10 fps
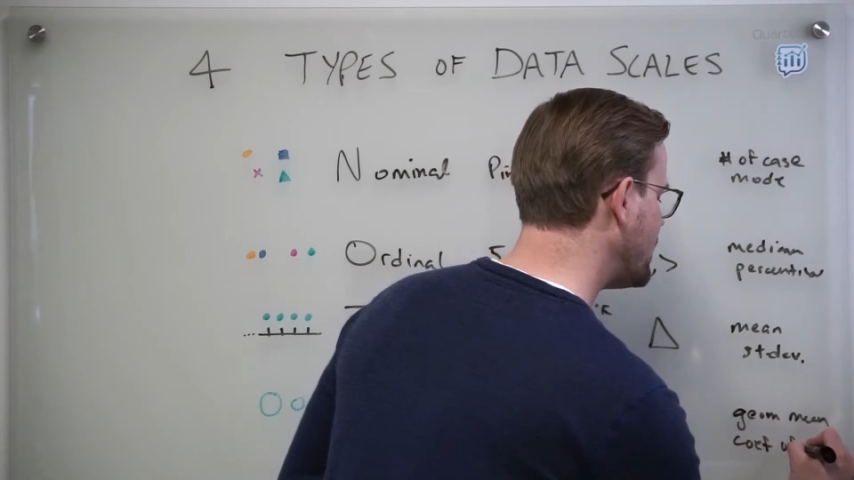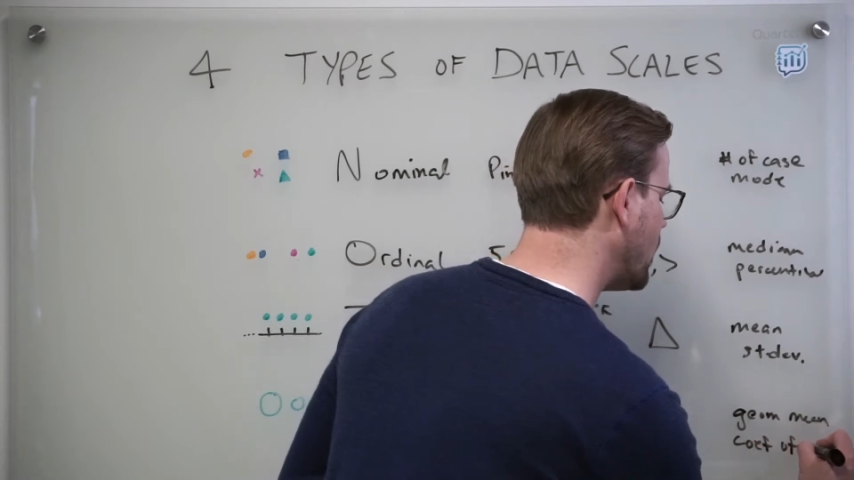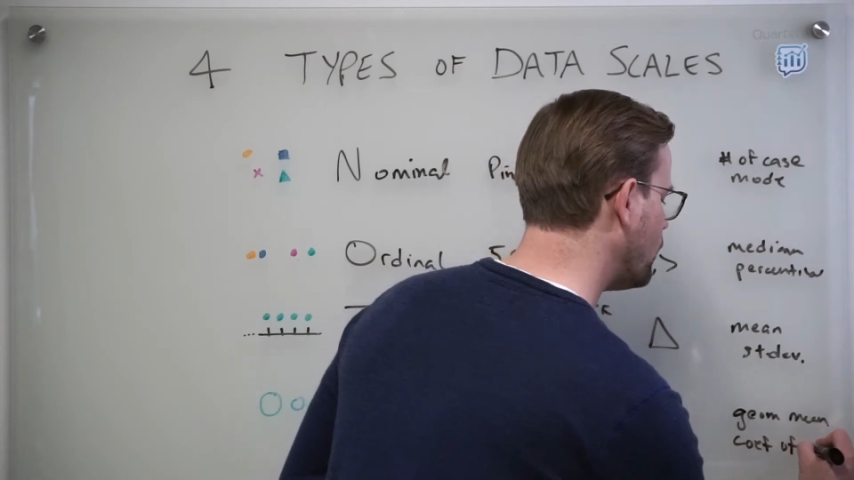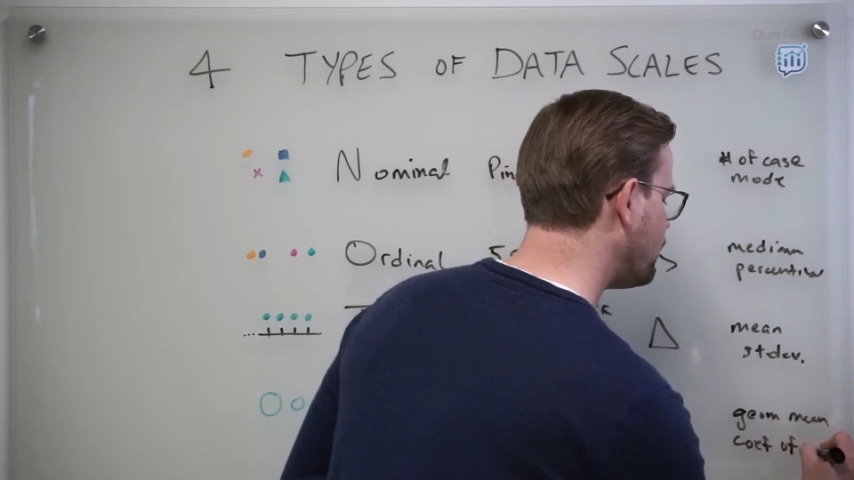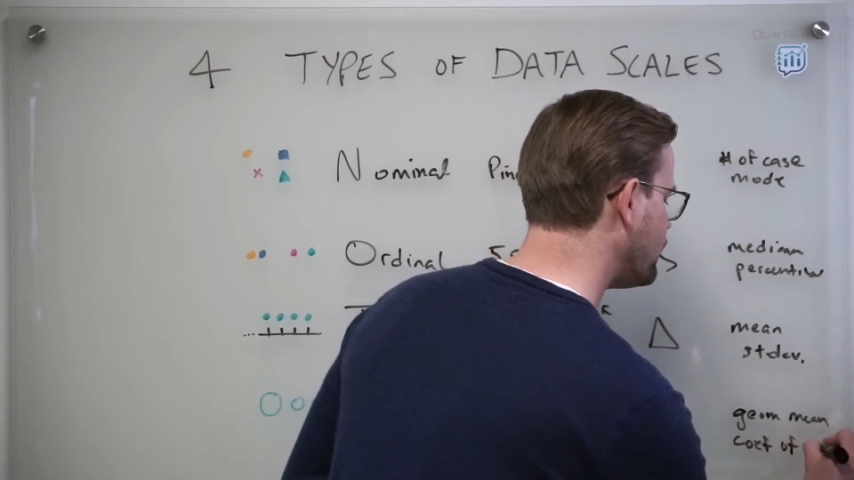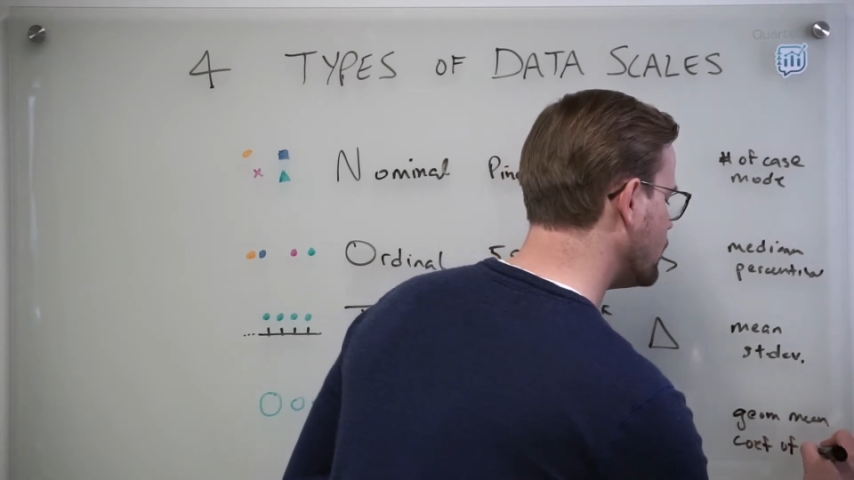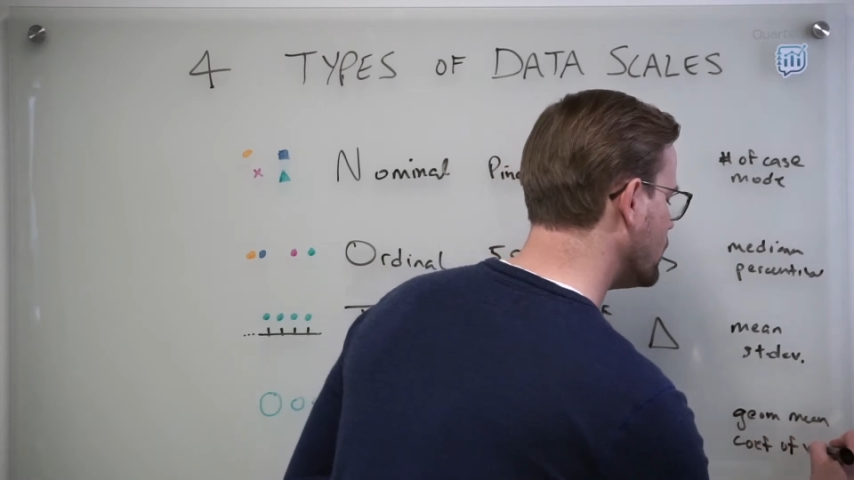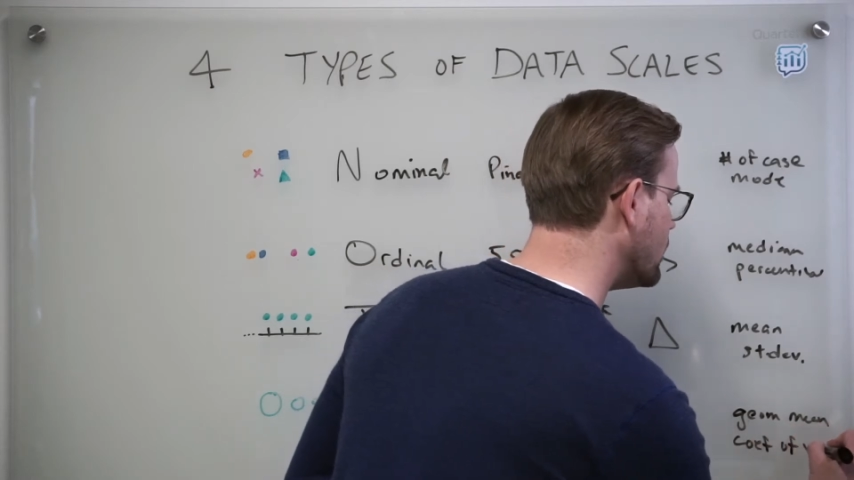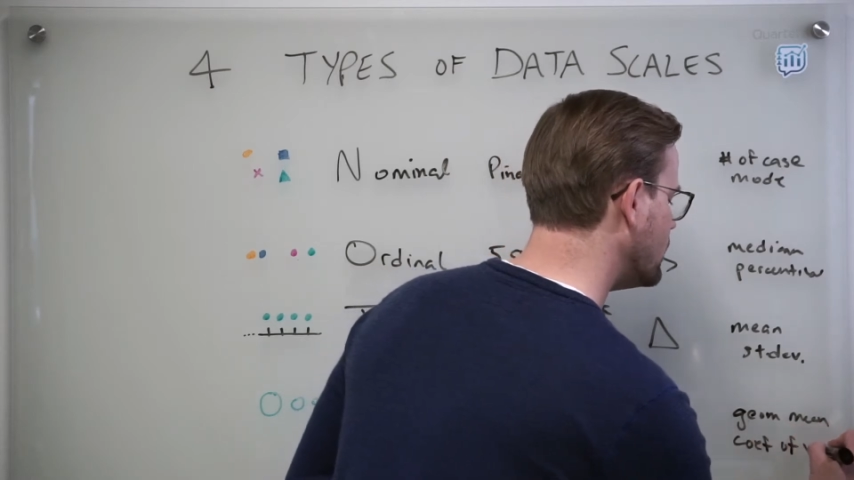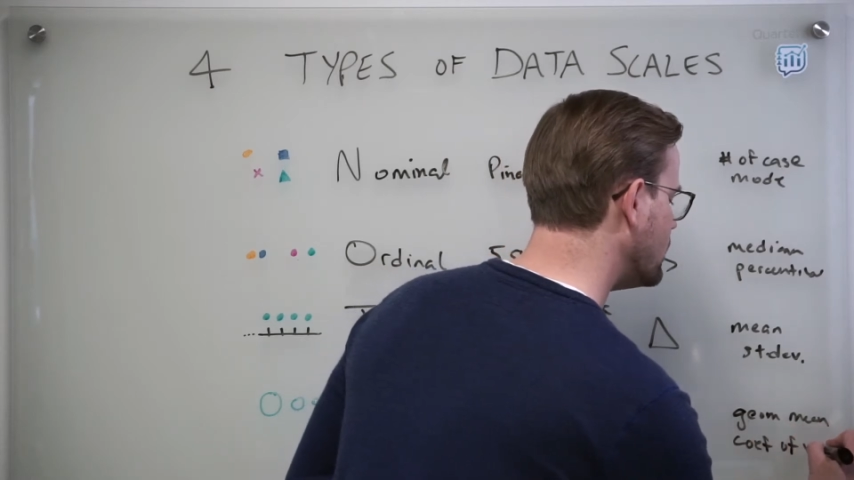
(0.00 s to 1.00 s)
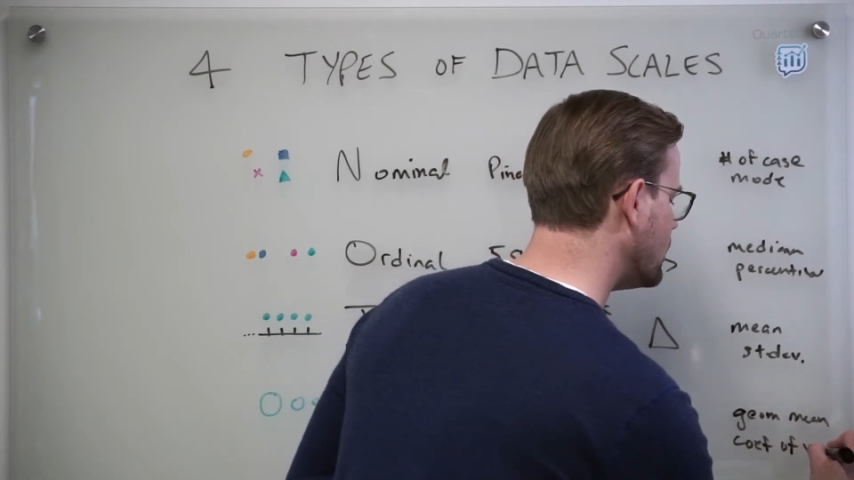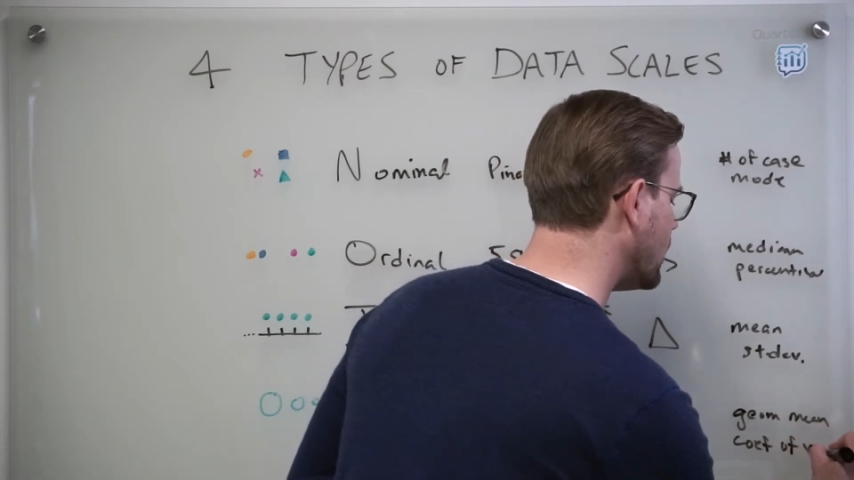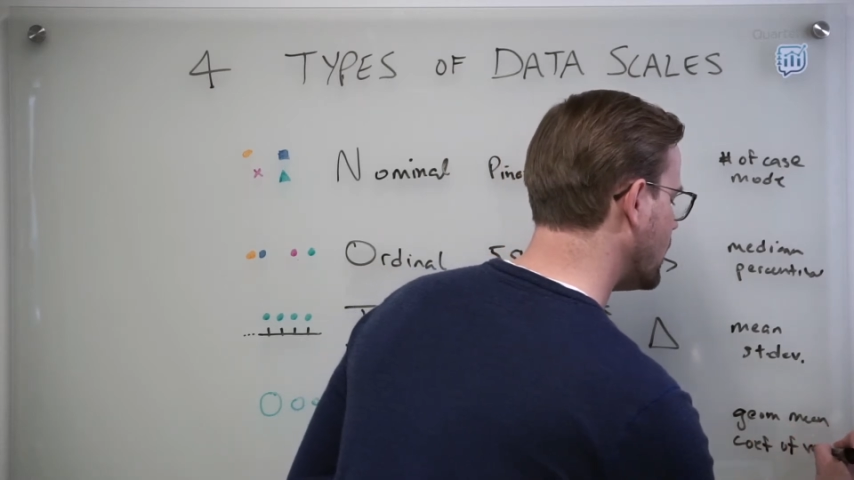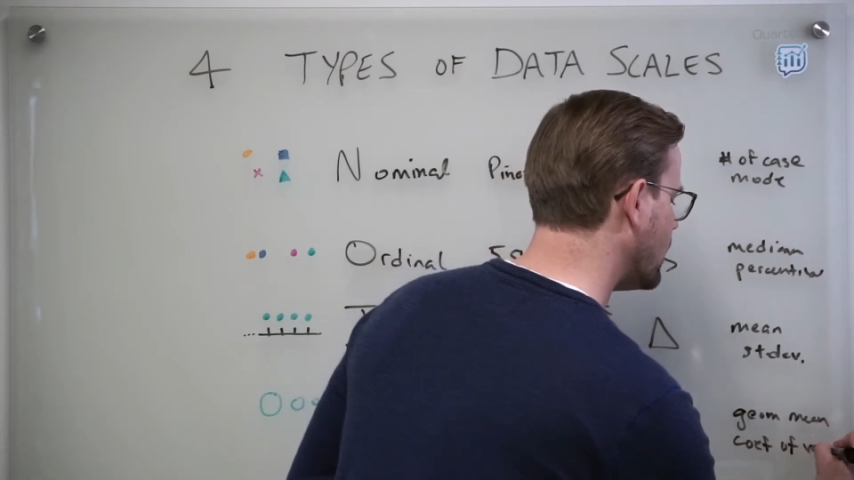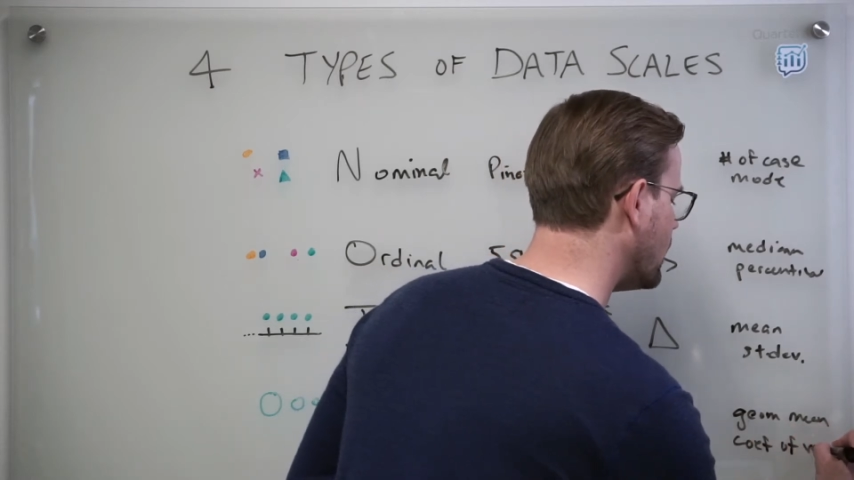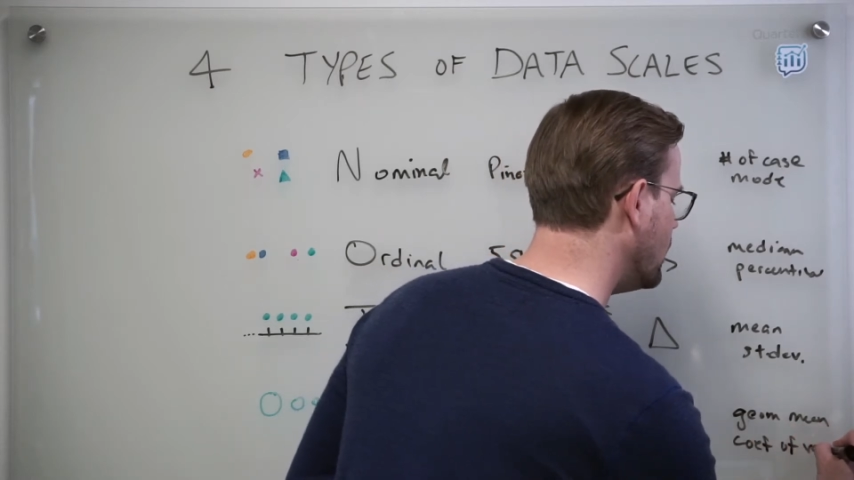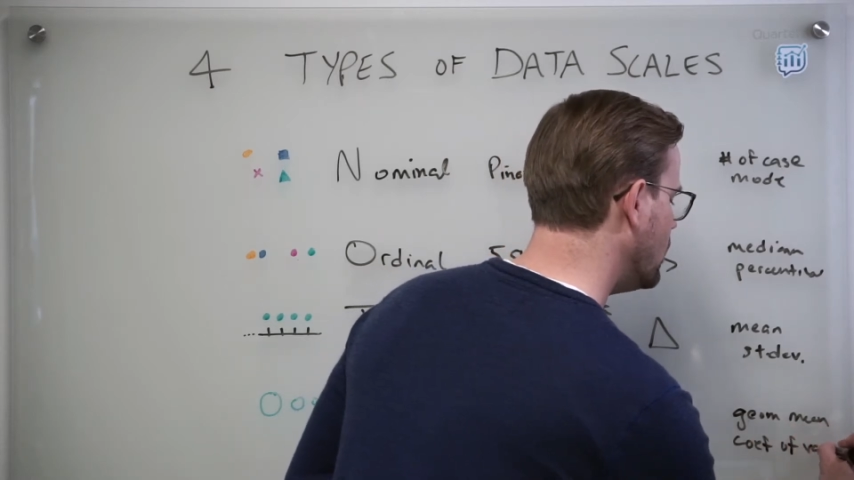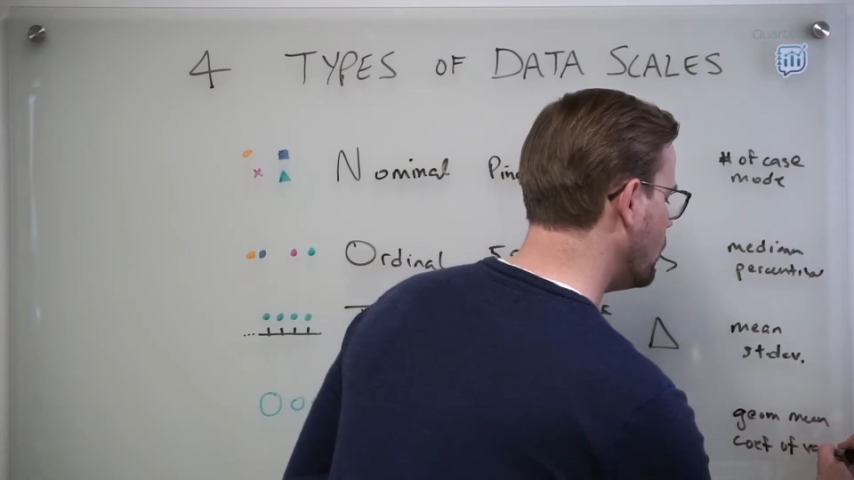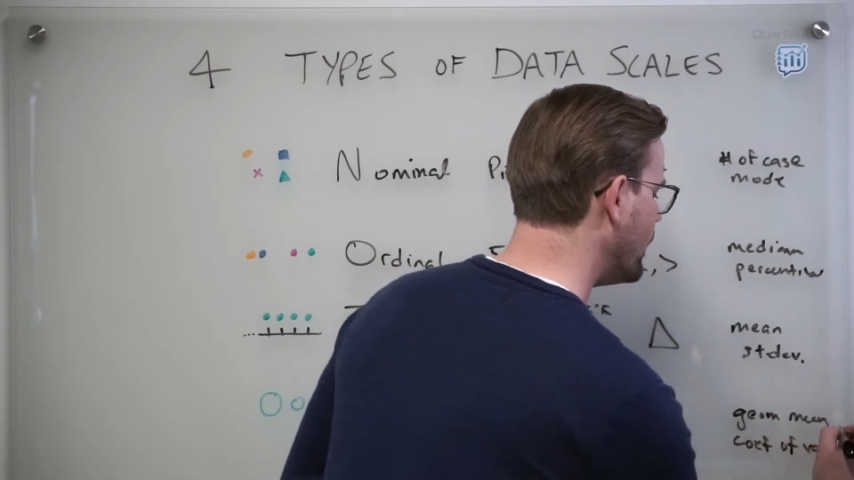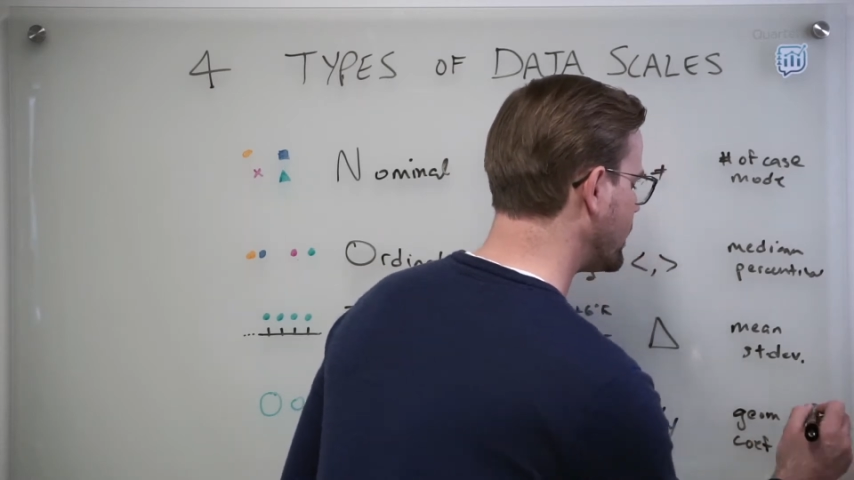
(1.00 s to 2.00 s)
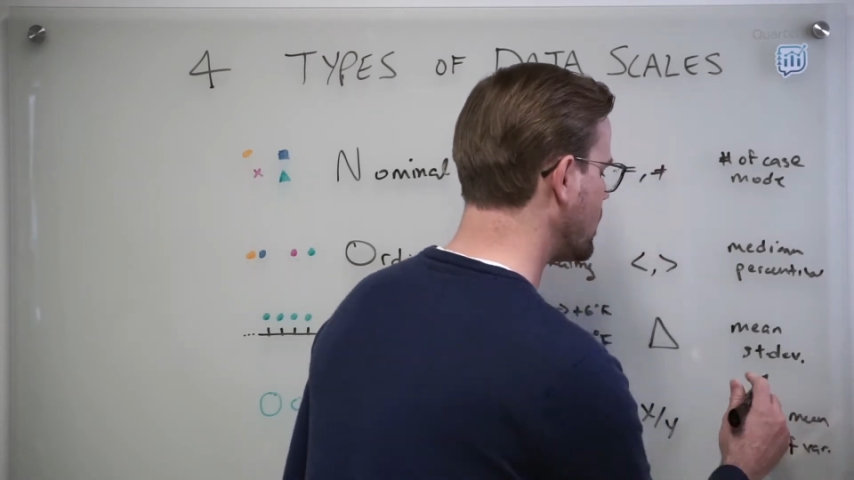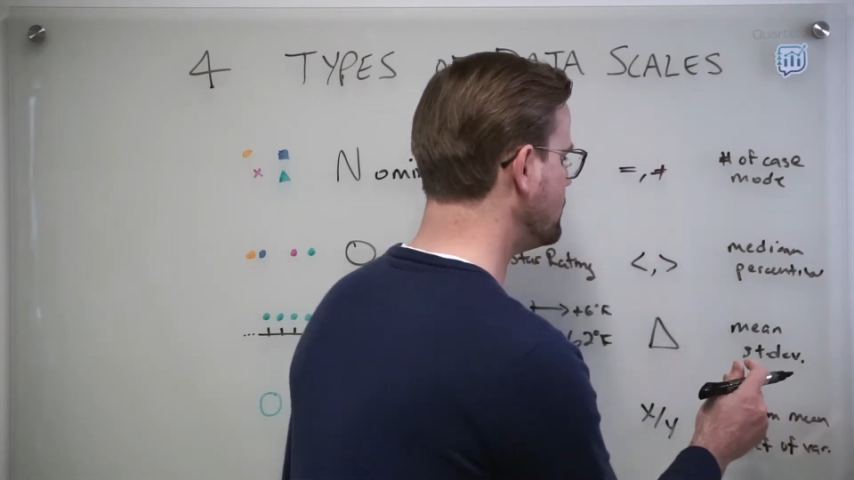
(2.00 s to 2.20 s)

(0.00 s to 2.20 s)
helpful when it